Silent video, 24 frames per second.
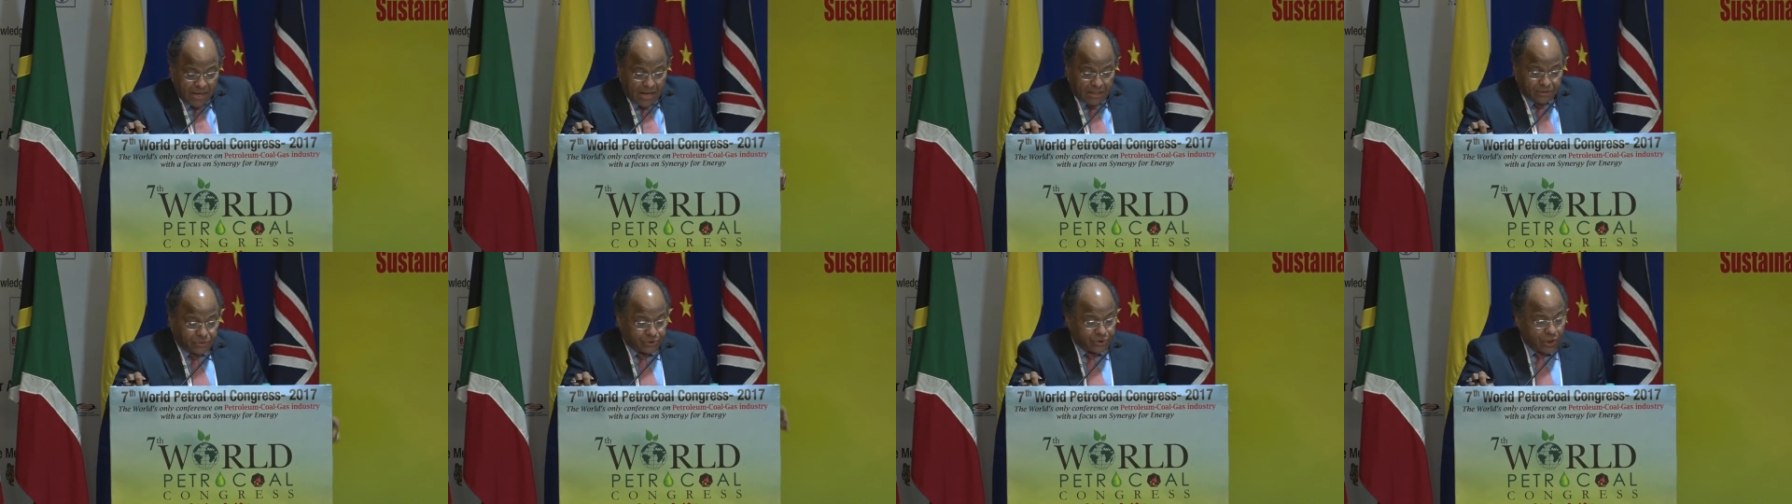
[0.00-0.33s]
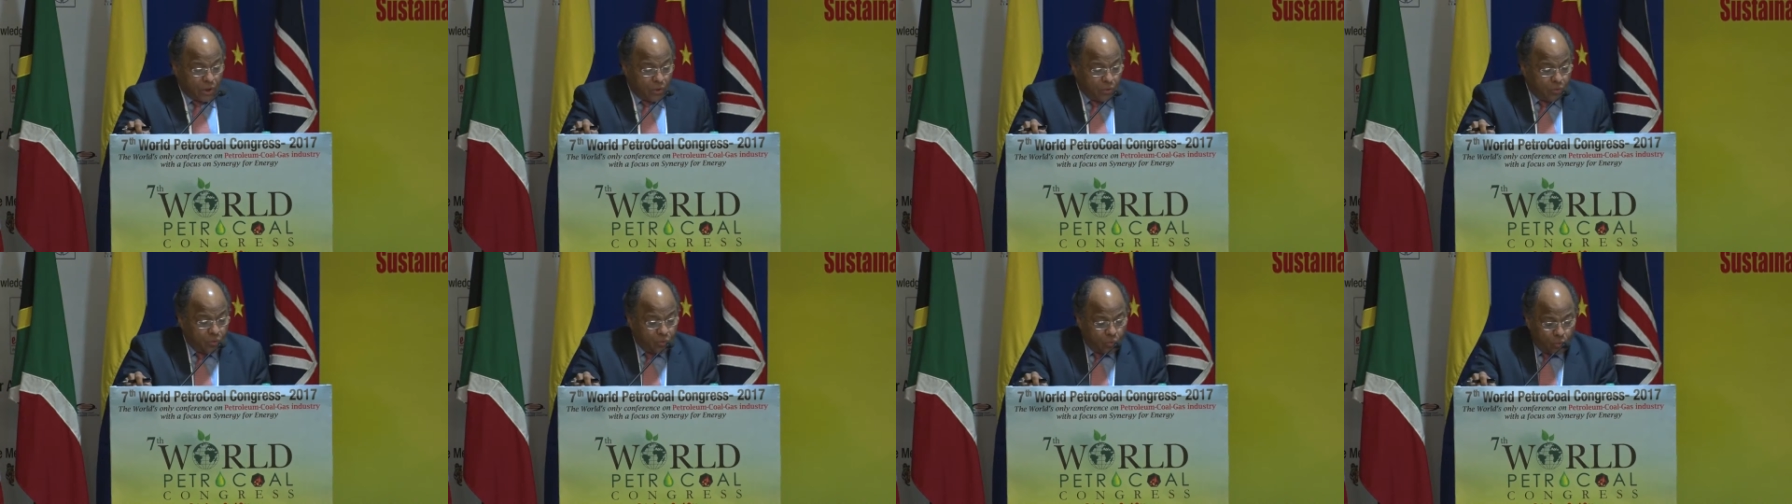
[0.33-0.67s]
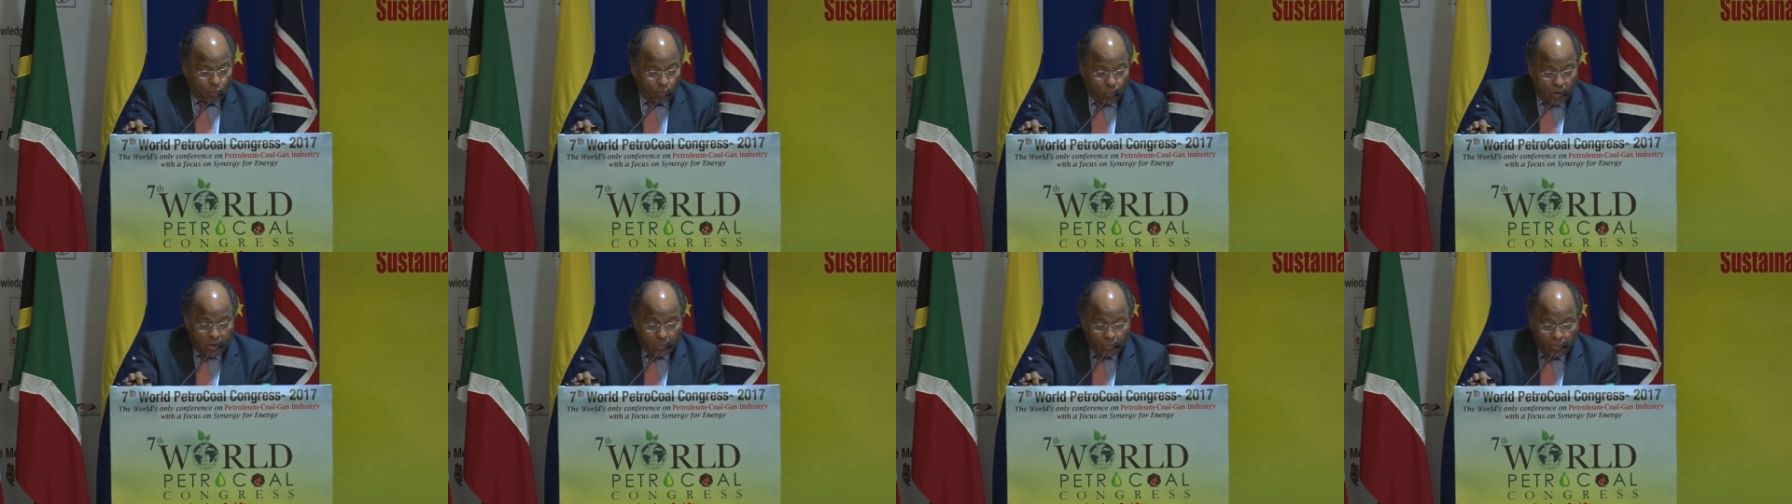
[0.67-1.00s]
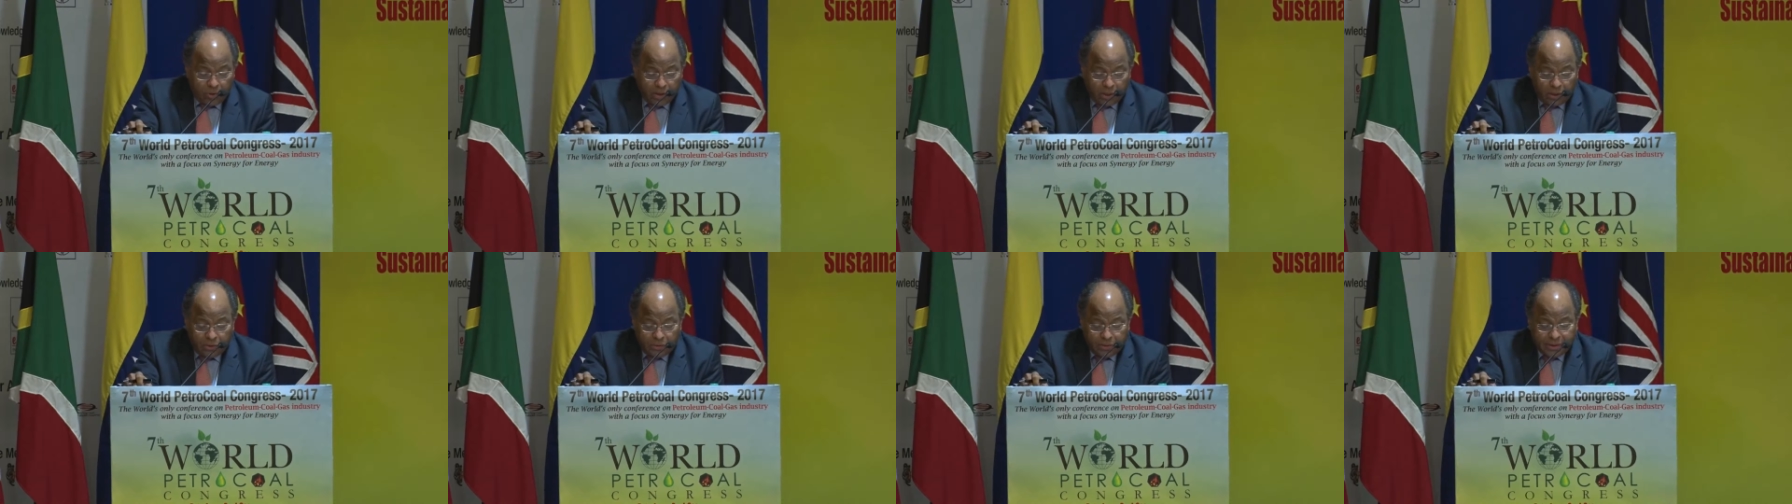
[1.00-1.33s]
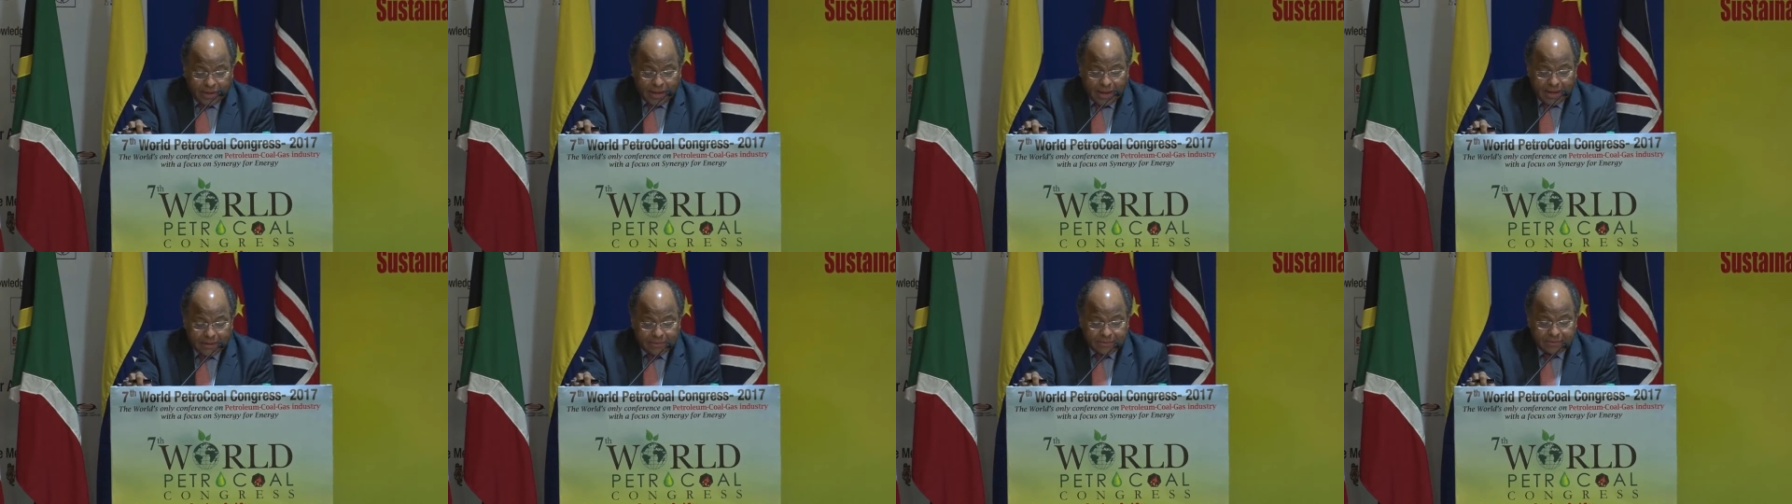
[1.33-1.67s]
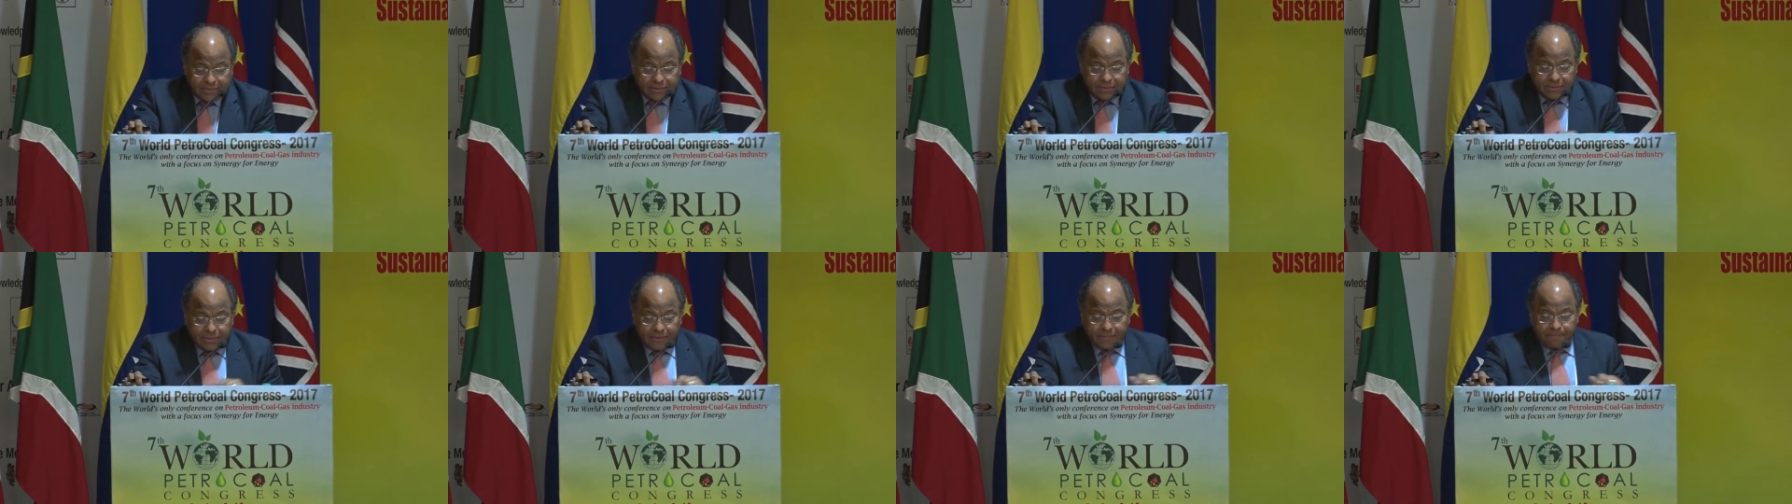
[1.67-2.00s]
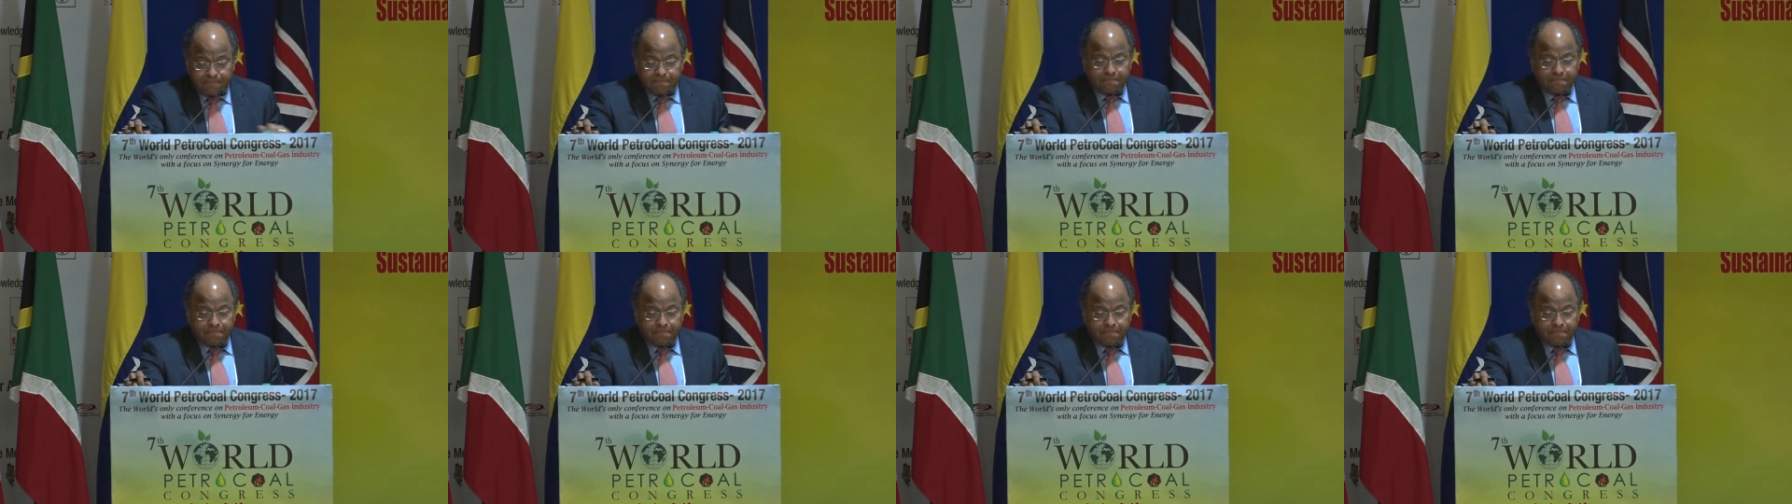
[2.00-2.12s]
And so when we look at